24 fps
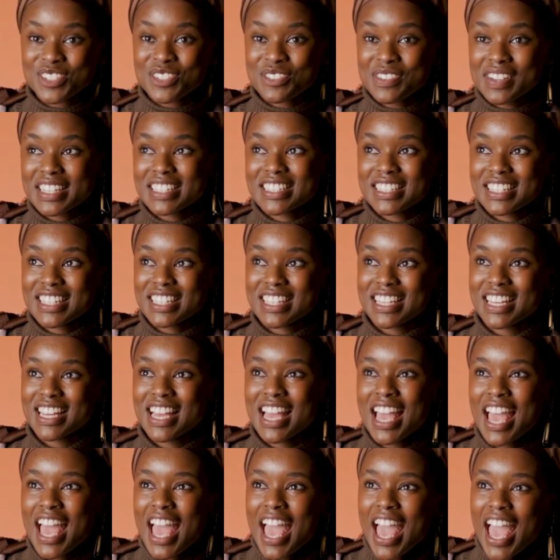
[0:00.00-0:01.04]
directing.
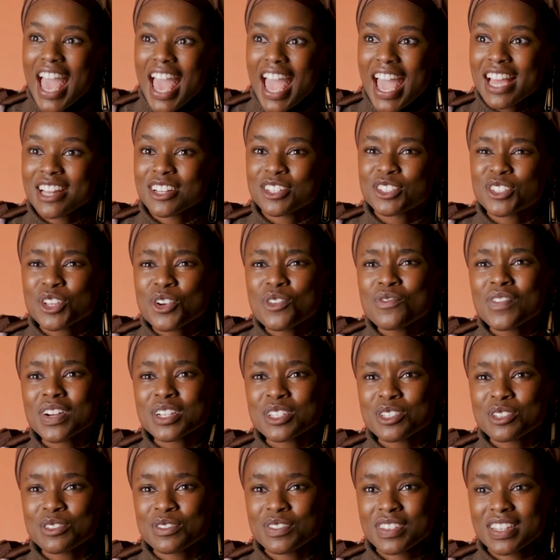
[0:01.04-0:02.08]
And so
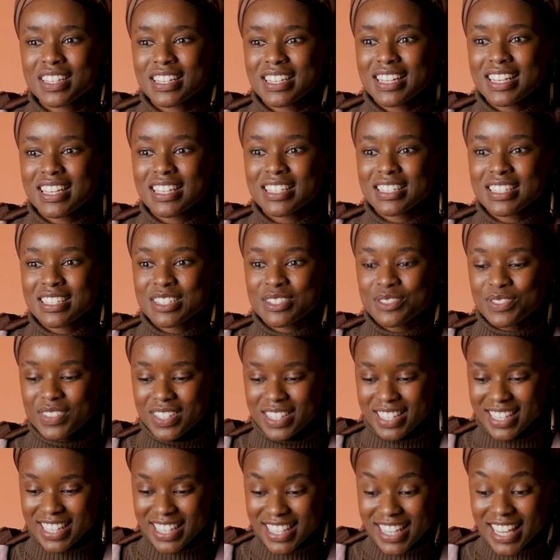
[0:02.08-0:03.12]
much of it is
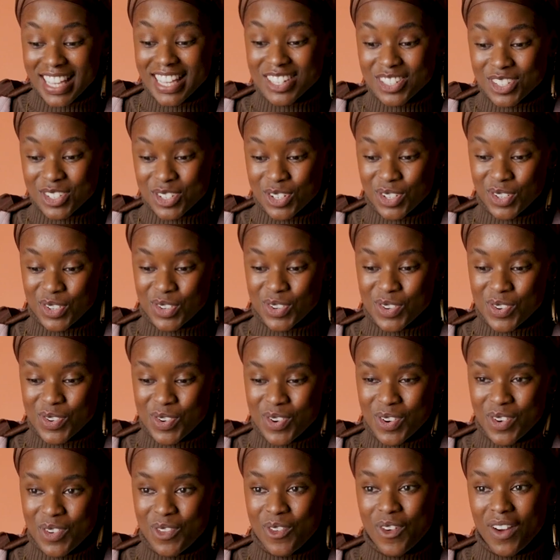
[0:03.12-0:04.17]
really akin
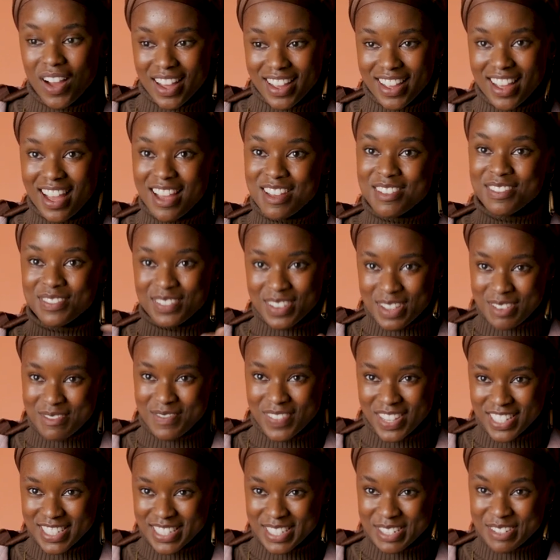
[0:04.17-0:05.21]
to why I find
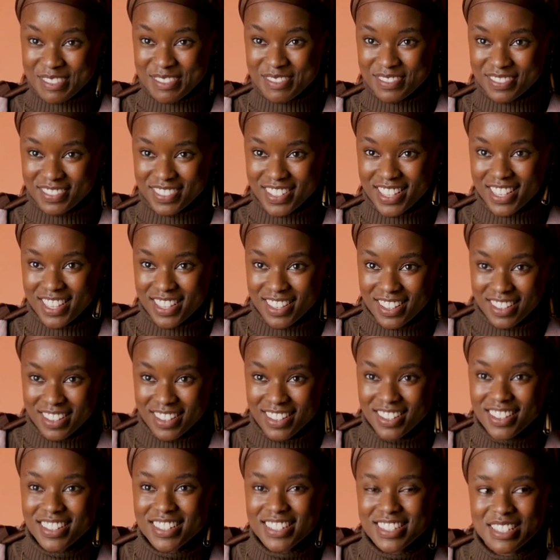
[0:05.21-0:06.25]
myself
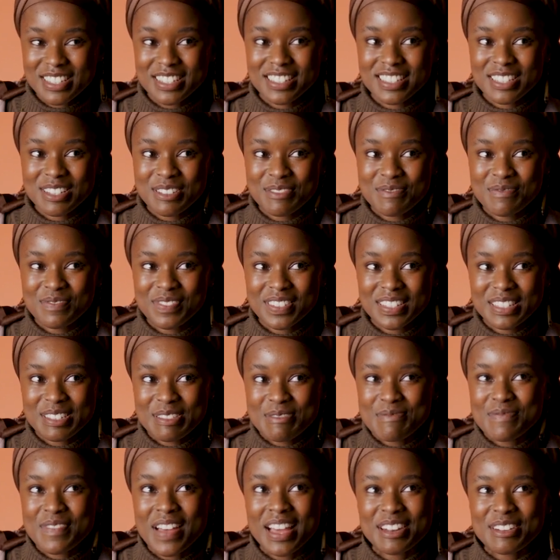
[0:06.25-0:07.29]
here. It's a, it's a, it's
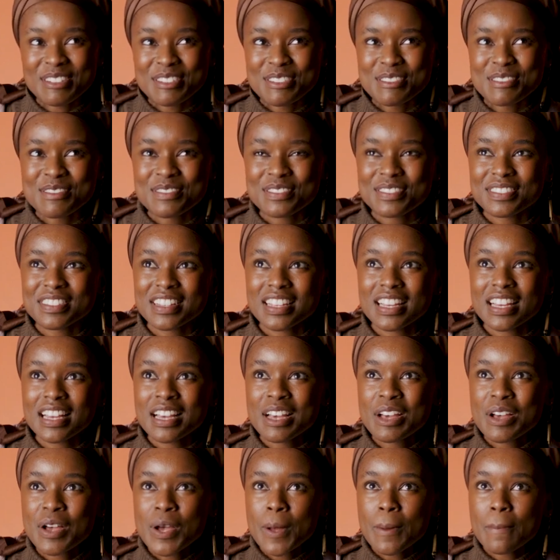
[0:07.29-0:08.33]
a matter of
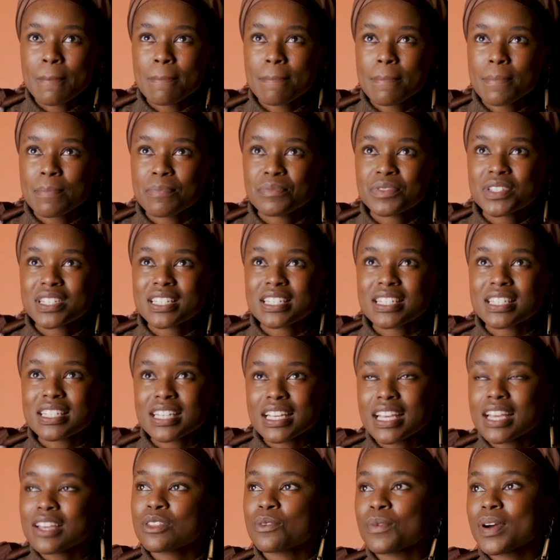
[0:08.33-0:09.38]

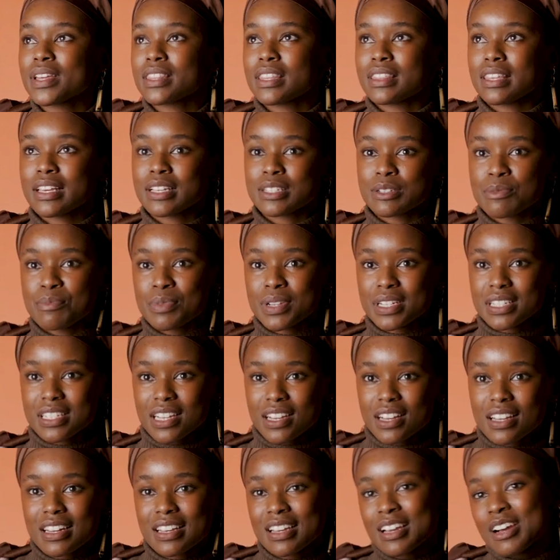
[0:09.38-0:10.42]
seeing the way that things have been
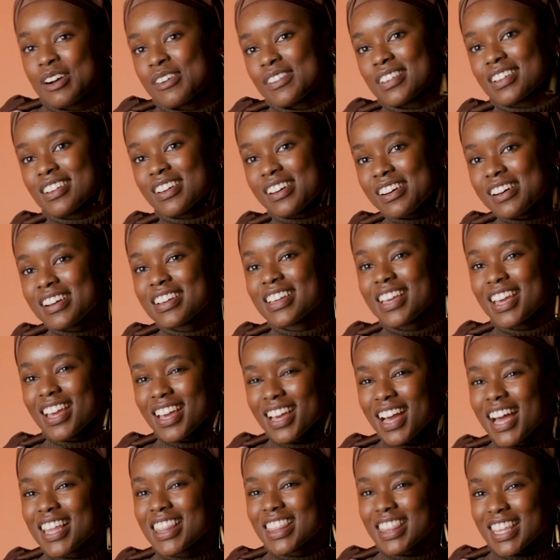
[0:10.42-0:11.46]
done and going, oh
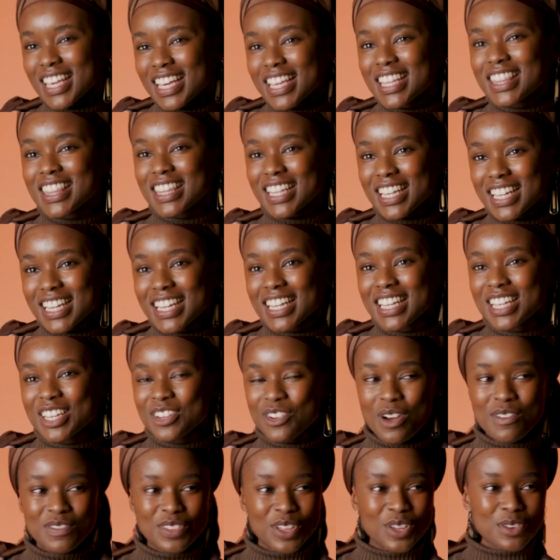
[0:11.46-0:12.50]
yeah, I think that, you
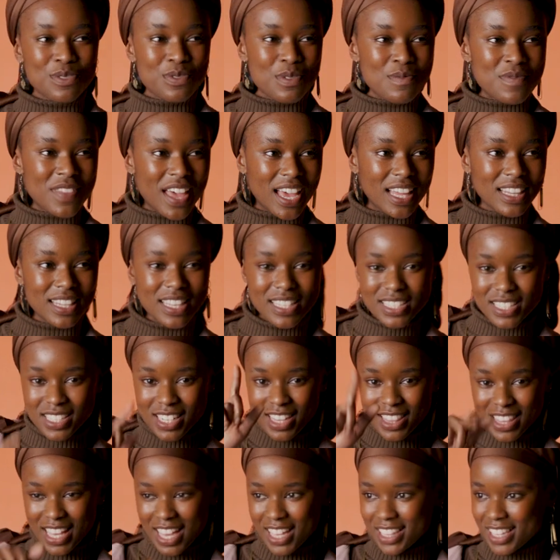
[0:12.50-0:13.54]
know, I've learned from that lesson
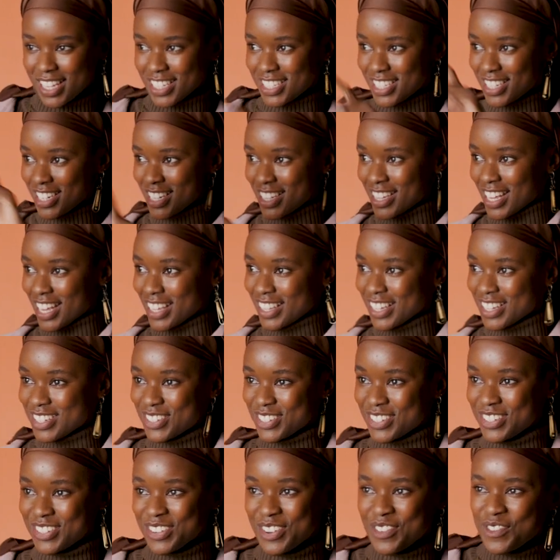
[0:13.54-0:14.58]
and that lesson and that
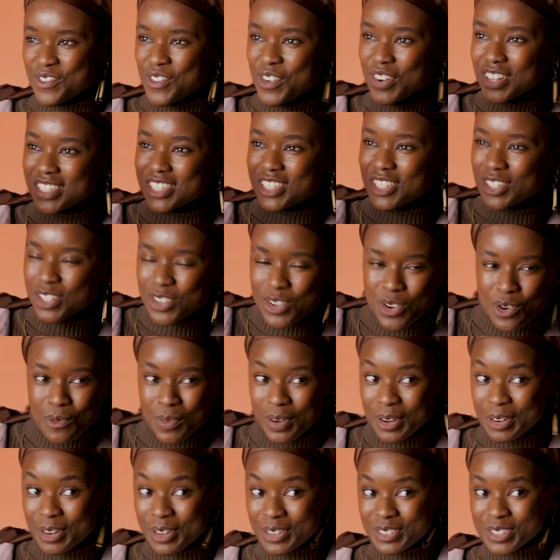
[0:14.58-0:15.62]
lesson on what to do and
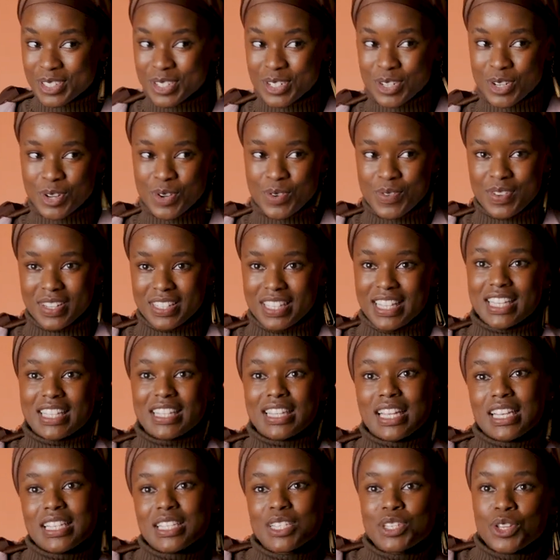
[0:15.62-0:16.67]
what not to do and like,
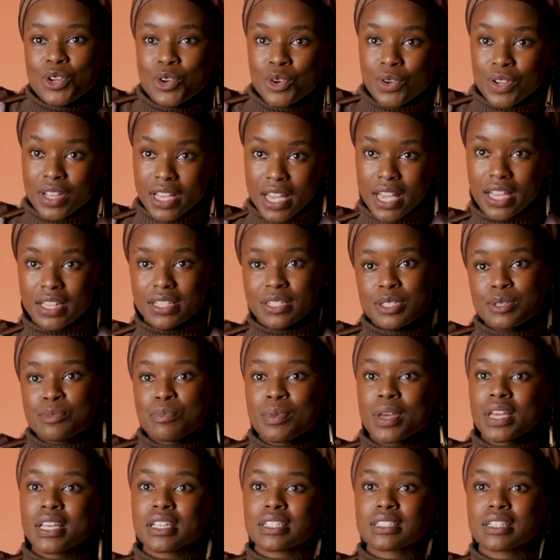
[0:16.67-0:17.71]
let's create a
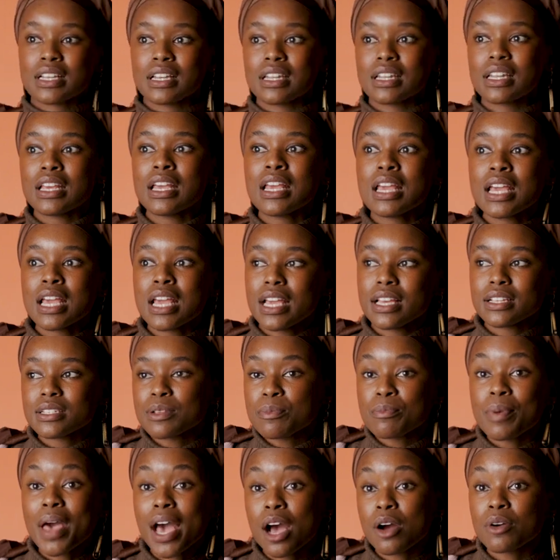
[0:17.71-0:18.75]
space that is
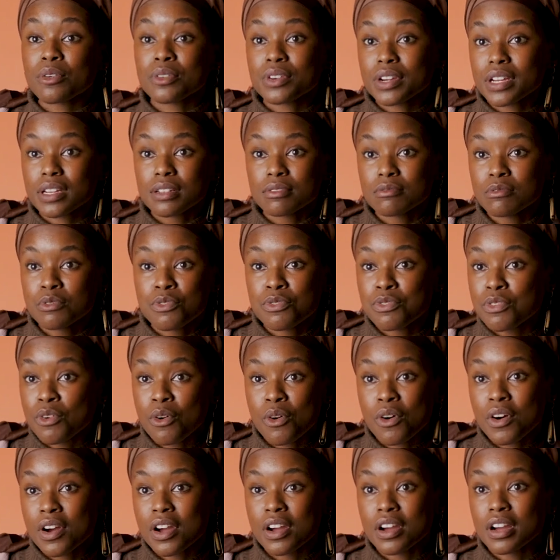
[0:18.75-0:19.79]
empowering
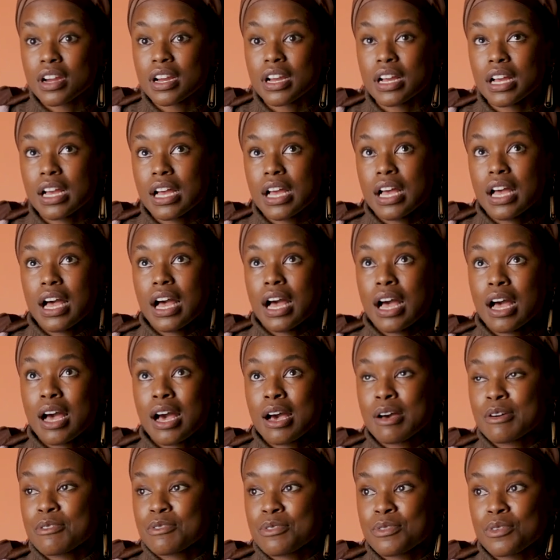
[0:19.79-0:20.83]
for,
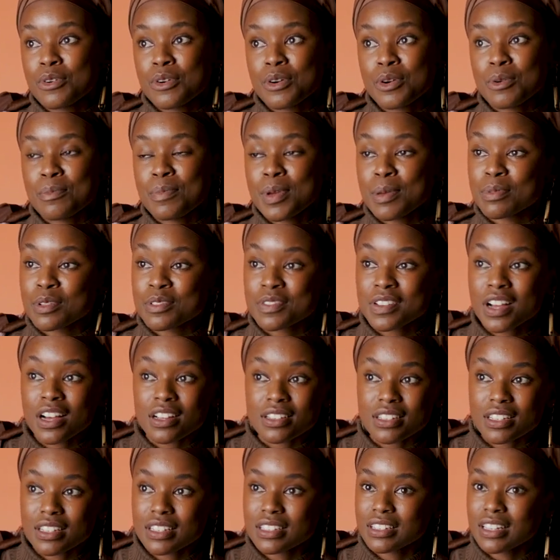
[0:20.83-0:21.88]
uh, for people of
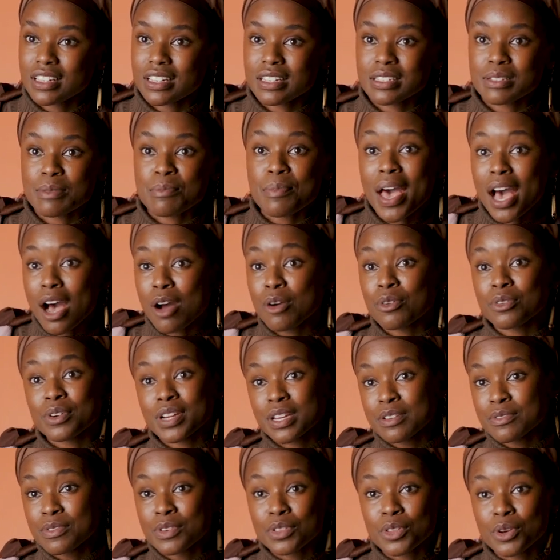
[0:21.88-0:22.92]
color, that is
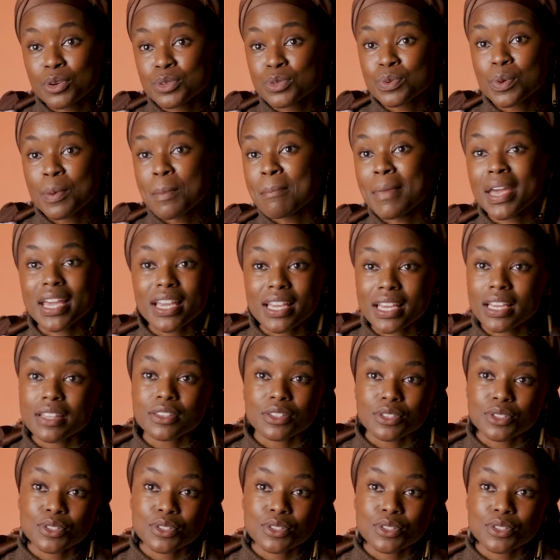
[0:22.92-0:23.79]
empowering for those who are making